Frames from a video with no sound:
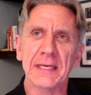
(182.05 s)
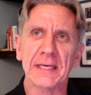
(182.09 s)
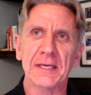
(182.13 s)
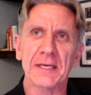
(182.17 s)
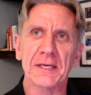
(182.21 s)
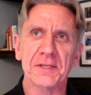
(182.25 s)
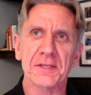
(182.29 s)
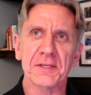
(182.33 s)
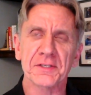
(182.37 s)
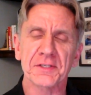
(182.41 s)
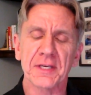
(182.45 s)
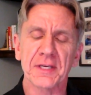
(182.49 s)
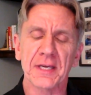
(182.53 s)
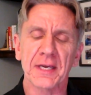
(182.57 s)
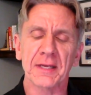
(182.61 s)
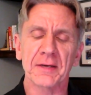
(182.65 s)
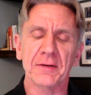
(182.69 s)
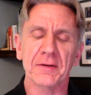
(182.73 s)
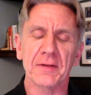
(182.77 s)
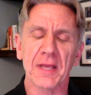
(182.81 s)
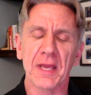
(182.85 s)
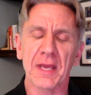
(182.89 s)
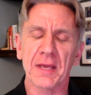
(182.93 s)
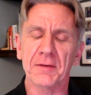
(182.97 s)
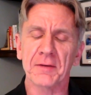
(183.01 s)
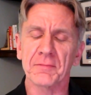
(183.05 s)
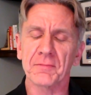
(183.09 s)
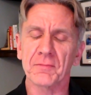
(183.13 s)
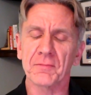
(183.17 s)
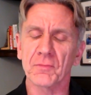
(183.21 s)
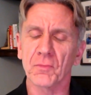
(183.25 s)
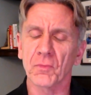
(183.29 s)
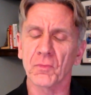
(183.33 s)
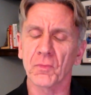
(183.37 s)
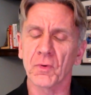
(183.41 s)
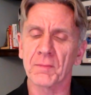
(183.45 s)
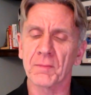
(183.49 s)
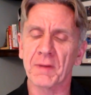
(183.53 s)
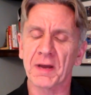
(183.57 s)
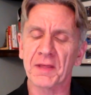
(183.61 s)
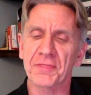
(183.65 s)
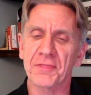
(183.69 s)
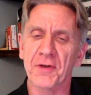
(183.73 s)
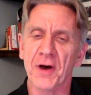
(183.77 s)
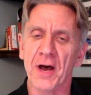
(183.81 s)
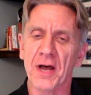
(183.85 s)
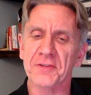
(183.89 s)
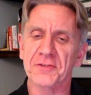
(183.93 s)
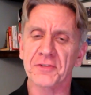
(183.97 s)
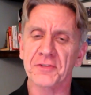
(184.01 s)
is, and what my
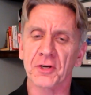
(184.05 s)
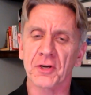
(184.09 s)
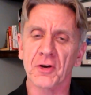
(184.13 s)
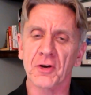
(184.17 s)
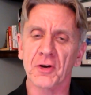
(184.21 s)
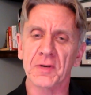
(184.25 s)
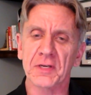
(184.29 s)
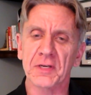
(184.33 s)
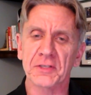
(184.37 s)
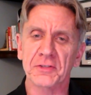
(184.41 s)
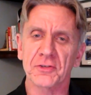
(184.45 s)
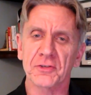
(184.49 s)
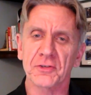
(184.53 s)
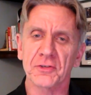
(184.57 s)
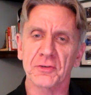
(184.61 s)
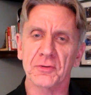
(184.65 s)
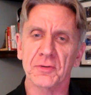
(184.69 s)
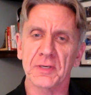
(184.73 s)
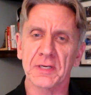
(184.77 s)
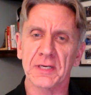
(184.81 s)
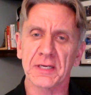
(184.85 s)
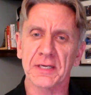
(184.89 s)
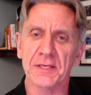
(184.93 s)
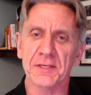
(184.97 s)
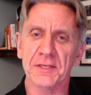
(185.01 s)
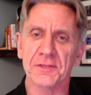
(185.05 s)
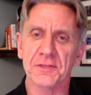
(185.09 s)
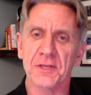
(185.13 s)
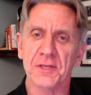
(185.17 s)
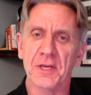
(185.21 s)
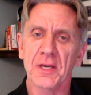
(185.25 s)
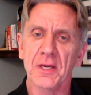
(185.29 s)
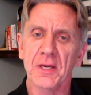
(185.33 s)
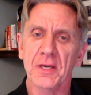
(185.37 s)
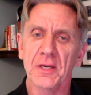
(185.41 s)
thoughts are going to is,